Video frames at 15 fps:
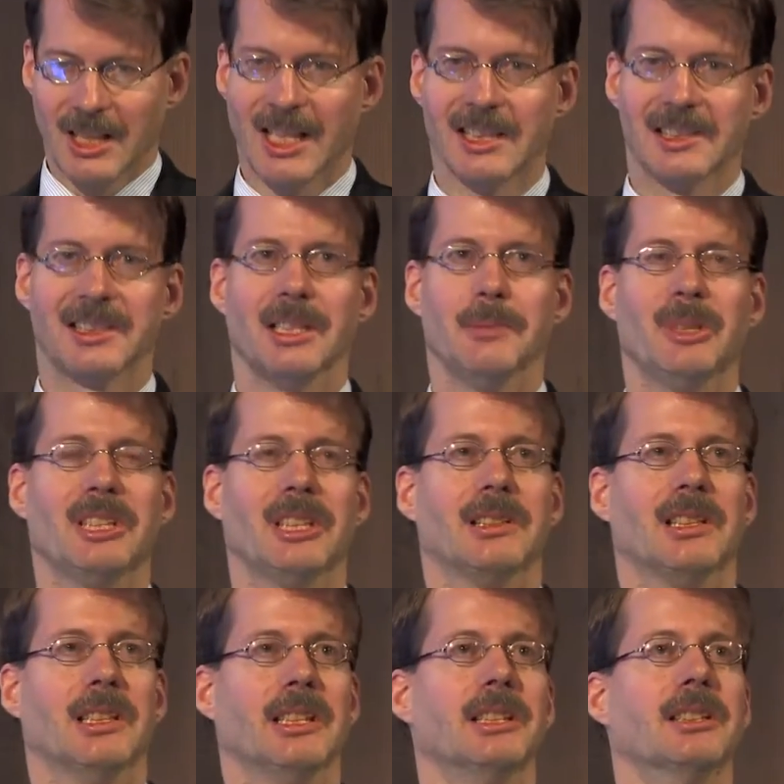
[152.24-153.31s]
it
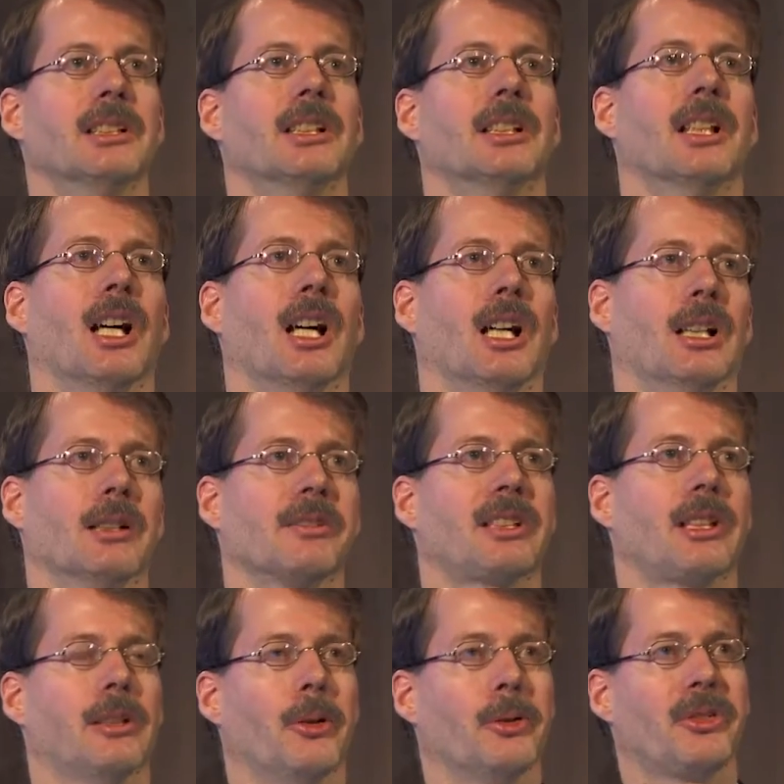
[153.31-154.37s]
immediately uh,
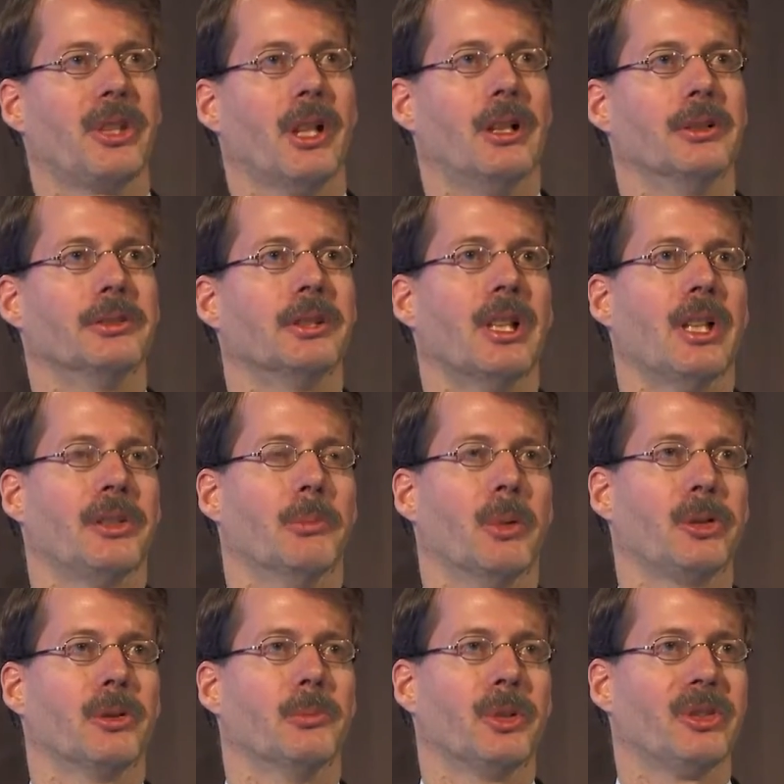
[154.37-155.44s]
closed down the
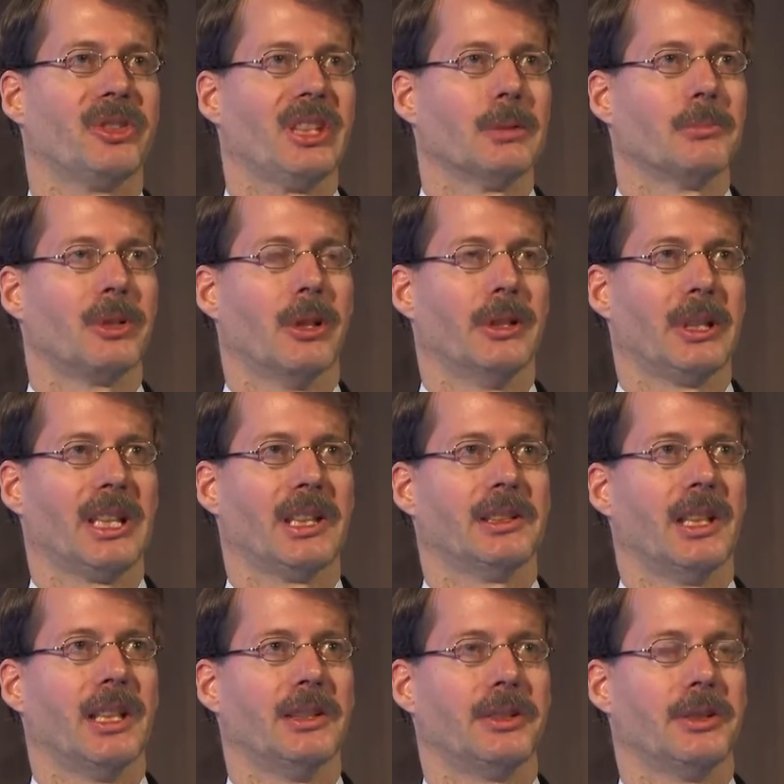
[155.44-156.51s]
Mosul Museum, turning it
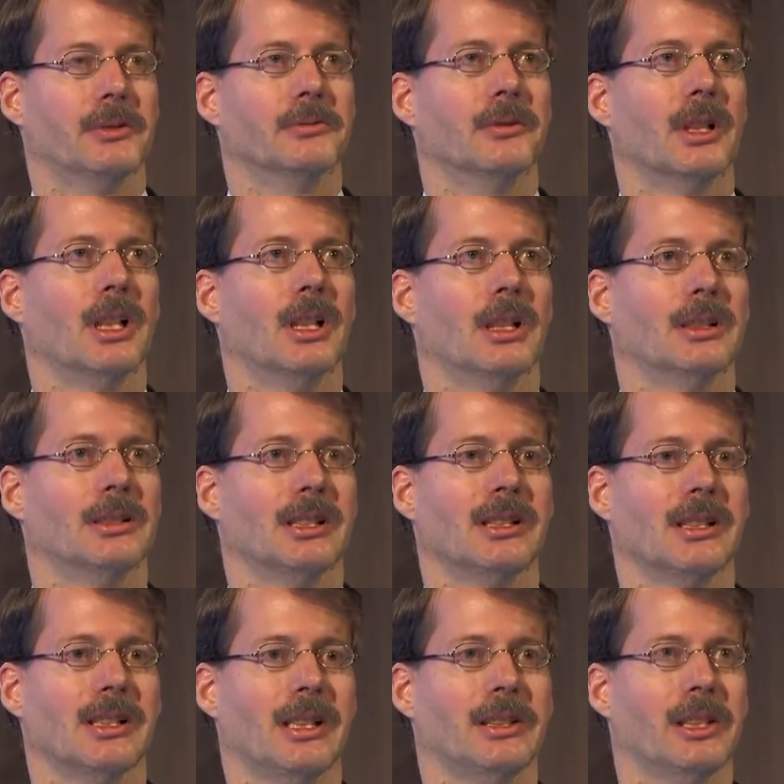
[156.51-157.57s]
into uh,
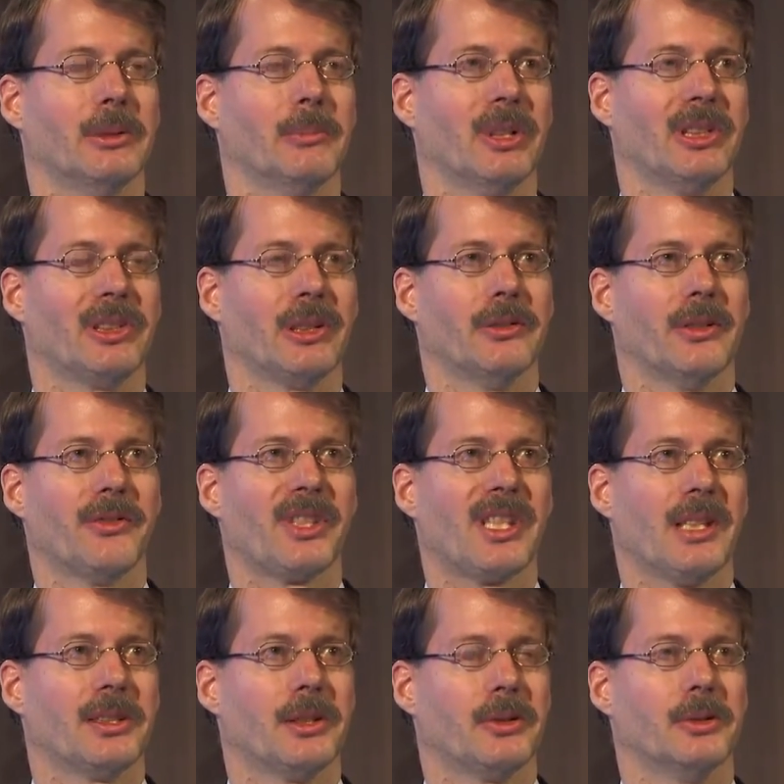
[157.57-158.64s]
an administrative
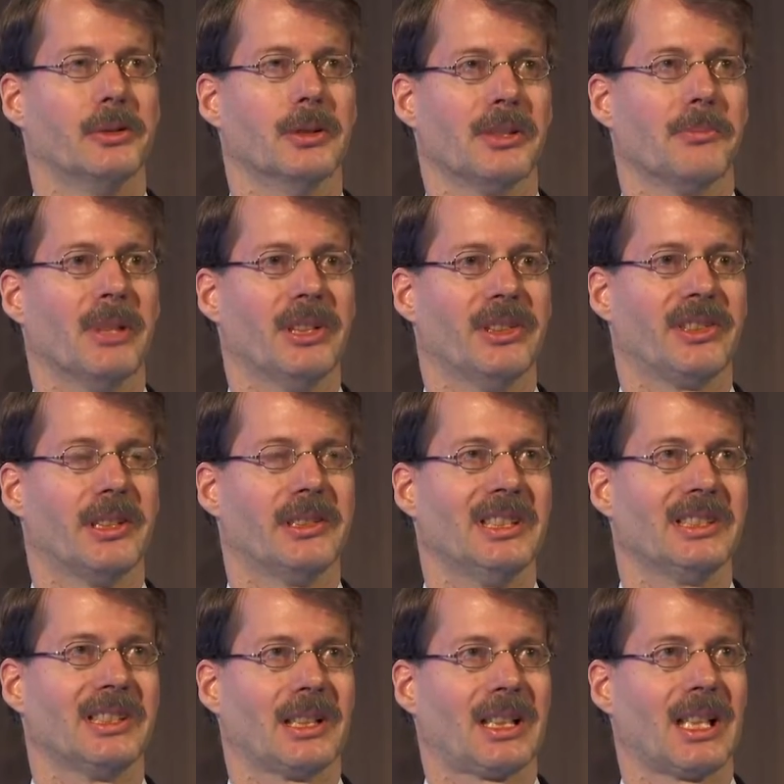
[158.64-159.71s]
center to administer
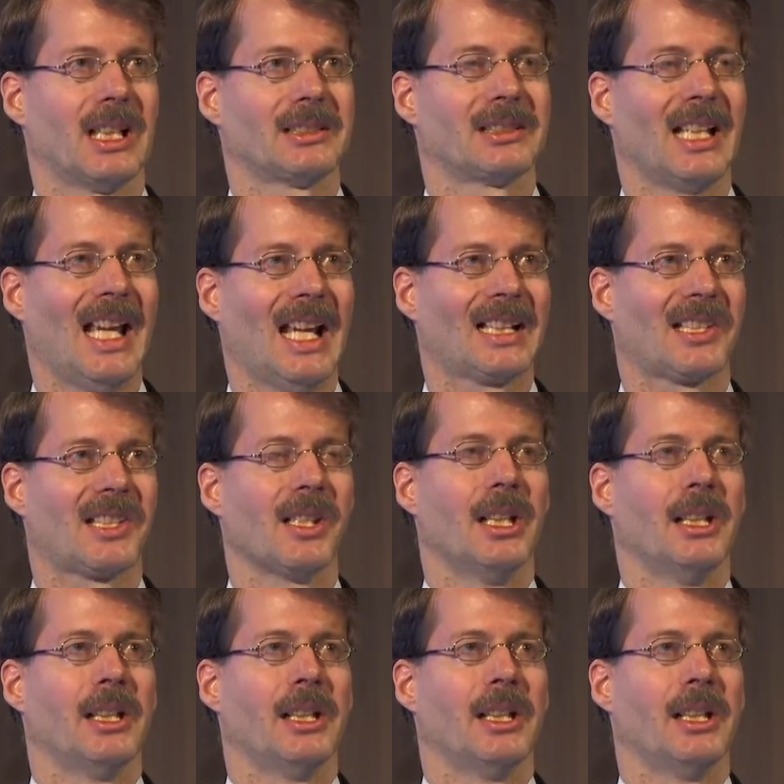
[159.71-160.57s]
the zakat tax.